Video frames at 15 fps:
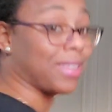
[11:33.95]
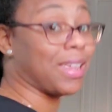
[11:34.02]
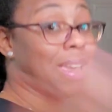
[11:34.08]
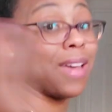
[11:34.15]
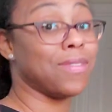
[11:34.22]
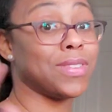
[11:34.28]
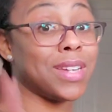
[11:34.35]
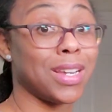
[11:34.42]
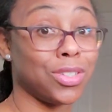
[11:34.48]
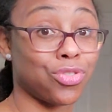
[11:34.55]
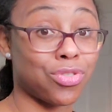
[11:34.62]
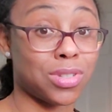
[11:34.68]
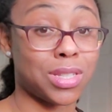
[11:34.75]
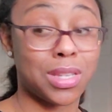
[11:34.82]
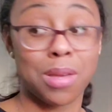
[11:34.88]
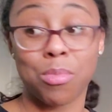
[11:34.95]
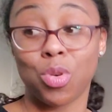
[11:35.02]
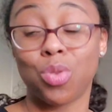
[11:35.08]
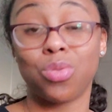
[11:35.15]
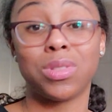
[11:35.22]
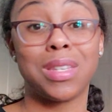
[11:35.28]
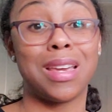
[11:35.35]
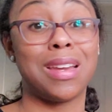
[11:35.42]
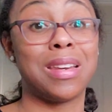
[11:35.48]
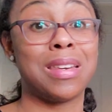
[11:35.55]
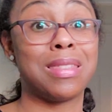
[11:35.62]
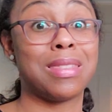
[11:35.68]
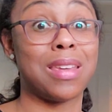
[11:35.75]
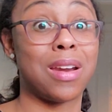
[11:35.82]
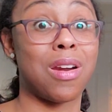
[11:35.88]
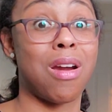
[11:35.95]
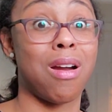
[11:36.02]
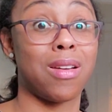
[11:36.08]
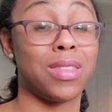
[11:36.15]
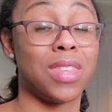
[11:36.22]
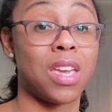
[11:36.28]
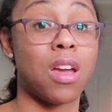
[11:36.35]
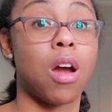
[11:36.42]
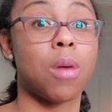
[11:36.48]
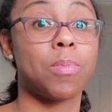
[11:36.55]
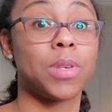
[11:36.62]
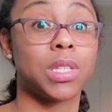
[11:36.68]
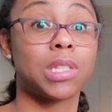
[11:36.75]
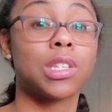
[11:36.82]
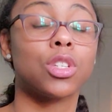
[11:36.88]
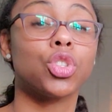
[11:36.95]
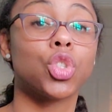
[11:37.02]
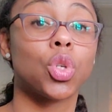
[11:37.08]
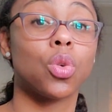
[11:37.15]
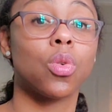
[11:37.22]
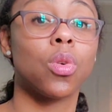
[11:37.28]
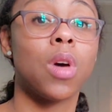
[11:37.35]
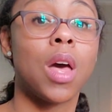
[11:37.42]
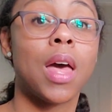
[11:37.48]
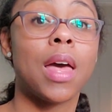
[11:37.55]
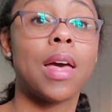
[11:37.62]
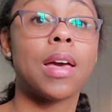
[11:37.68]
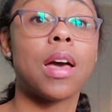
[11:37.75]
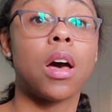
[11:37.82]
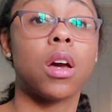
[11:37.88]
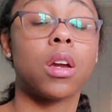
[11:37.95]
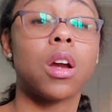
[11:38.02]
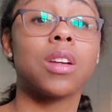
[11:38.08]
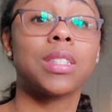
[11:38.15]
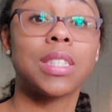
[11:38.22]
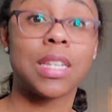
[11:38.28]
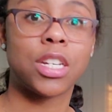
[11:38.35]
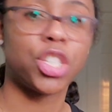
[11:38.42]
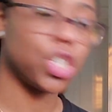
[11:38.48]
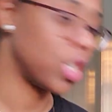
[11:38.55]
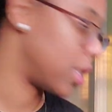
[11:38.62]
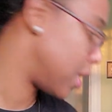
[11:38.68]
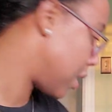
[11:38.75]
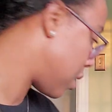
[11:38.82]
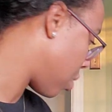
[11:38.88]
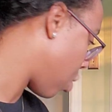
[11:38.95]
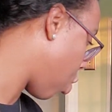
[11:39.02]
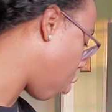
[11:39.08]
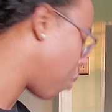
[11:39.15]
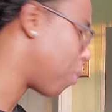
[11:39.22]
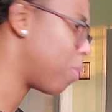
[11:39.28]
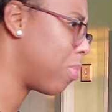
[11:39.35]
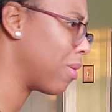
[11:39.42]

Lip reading: and they have dangerous chemicals and they are potential carcinogens. Or